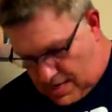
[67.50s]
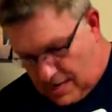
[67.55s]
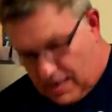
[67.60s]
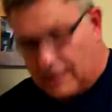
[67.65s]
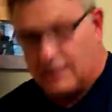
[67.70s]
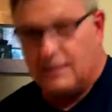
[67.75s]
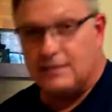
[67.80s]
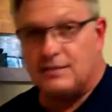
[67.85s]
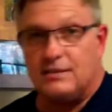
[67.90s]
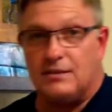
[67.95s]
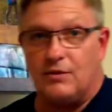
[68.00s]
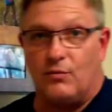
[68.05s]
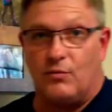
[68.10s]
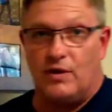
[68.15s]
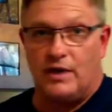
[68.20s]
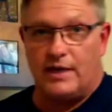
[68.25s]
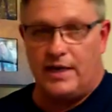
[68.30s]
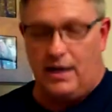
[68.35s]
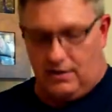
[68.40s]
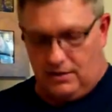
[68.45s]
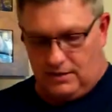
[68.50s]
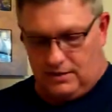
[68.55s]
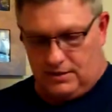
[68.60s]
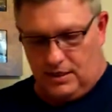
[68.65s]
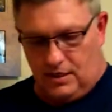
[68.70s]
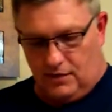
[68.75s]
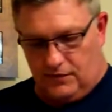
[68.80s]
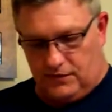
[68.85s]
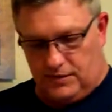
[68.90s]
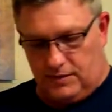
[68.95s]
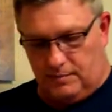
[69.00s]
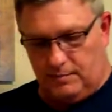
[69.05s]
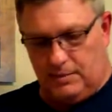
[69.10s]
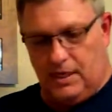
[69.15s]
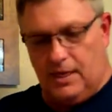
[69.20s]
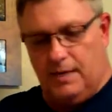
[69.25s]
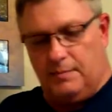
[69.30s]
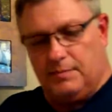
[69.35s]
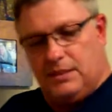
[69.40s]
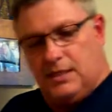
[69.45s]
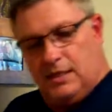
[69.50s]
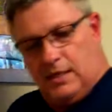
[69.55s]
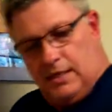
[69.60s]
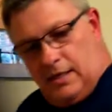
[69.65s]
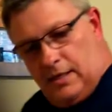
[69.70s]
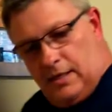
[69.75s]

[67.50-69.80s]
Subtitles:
And this is the workout itself sometimes.